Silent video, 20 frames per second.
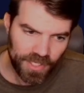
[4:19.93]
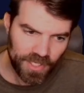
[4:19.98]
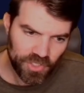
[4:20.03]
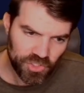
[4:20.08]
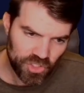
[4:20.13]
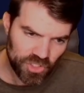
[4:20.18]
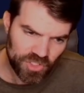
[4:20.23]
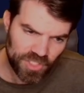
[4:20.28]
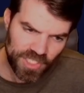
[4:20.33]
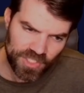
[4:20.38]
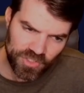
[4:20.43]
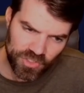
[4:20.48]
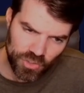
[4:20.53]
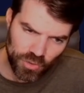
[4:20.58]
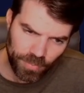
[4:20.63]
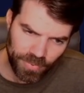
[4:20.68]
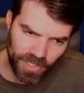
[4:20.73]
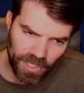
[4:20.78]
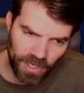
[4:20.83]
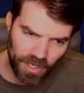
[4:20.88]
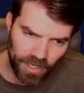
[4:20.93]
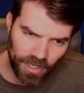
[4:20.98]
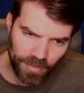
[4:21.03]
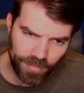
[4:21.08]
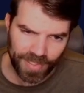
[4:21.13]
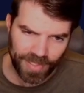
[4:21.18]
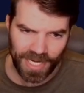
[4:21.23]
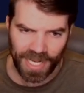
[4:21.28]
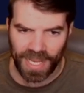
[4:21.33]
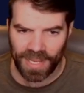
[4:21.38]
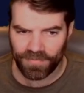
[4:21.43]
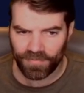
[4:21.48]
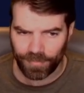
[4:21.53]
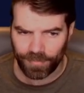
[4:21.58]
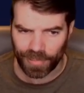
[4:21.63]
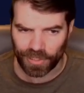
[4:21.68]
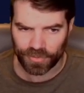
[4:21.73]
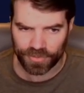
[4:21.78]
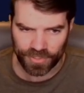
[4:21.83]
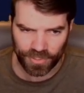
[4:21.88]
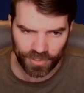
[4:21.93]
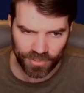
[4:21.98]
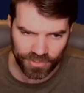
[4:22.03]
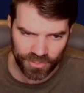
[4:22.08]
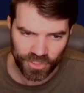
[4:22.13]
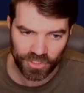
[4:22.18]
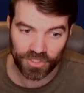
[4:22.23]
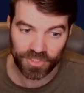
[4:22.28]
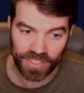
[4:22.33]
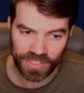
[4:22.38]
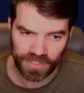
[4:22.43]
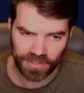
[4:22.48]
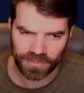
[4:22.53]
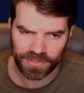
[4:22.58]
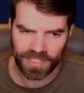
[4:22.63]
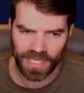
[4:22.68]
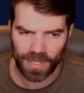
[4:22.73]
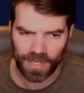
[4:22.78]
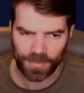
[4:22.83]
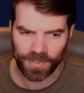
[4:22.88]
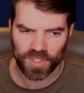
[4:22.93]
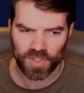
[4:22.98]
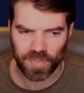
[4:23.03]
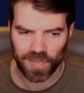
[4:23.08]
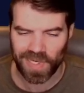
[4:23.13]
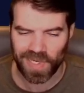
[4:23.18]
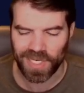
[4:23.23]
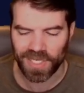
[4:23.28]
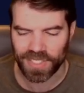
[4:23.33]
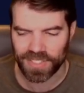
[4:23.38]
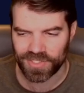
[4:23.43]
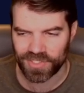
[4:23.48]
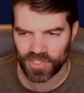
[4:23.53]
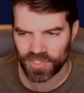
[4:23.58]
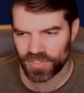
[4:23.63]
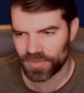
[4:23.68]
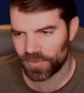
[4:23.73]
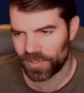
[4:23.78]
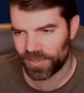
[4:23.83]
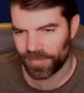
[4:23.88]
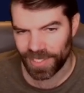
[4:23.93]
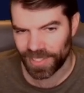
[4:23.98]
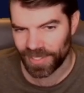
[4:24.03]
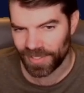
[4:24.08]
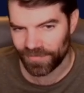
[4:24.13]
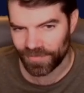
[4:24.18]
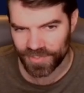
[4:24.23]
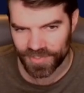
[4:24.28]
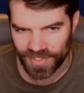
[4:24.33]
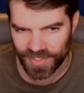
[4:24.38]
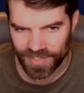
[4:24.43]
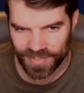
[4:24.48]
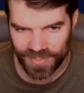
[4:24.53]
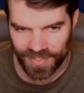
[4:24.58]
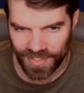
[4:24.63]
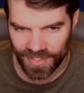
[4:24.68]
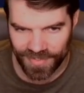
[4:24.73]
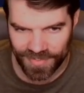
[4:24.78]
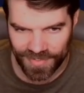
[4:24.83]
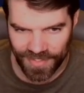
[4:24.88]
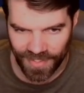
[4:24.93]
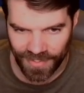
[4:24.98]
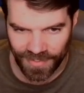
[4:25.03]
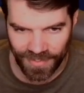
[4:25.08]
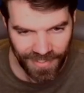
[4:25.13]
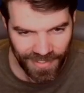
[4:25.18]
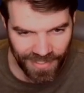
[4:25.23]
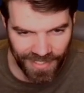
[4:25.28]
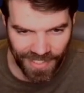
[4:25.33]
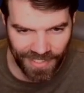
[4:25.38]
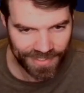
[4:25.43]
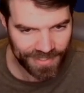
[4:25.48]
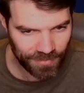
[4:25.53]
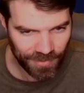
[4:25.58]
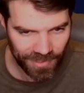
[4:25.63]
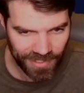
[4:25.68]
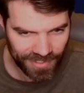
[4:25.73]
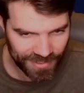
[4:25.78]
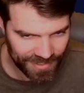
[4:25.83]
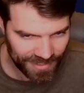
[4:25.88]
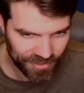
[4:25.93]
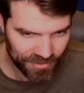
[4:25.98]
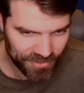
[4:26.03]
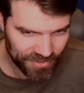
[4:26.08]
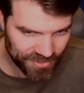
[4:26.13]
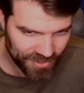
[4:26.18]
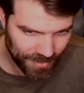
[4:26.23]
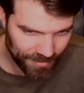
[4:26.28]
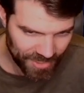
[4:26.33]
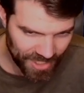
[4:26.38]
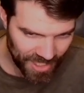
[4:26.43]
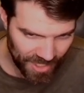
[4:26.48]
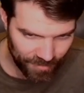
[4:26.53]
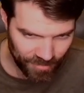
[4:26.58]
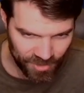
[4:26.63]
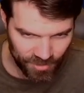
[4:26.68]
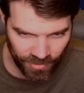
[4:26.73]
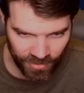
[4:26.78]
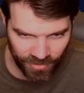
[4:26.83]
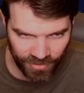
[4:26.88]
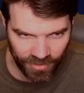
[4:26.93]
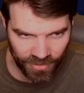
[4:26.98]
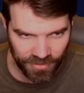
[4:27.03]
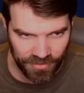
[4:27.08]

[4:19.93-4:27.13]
she doesn't hit super hard, but I have built her to deal damage because she's one of my level 60s, and I just wanted to deal some damage with her.